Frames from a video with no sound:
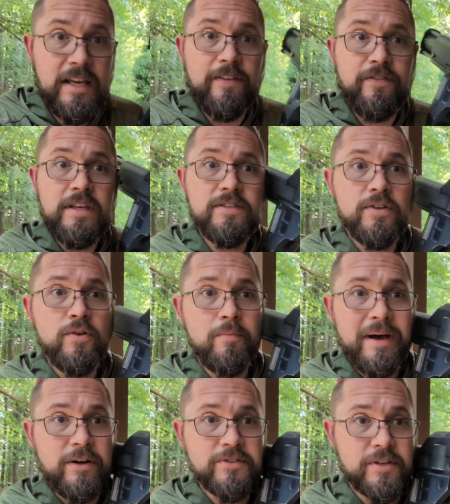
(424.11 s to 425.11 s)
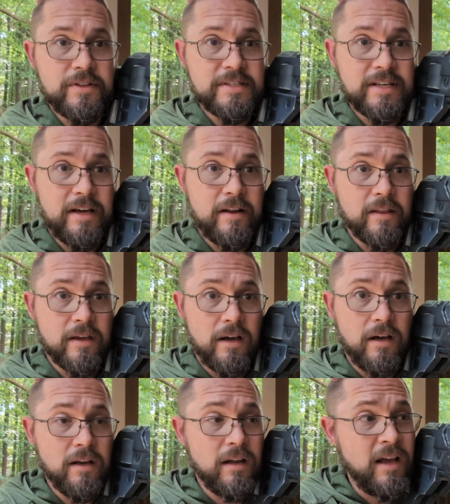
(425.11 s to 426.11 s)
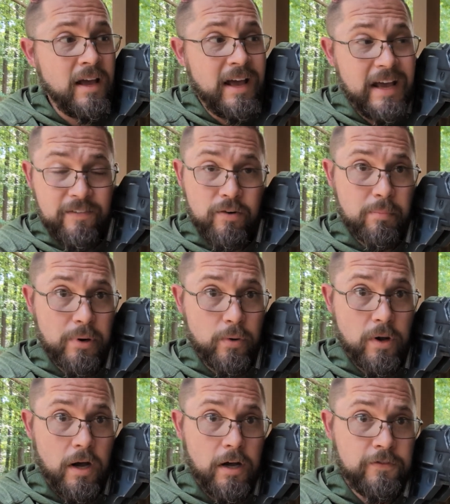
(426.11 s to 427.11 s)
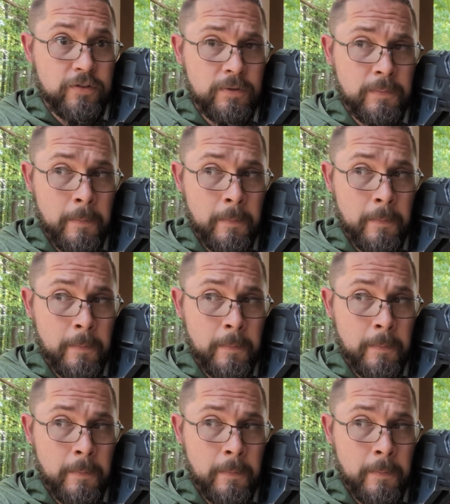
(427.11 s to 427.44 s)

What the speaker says: If these 2 mounts on the side of the gun ever broke off,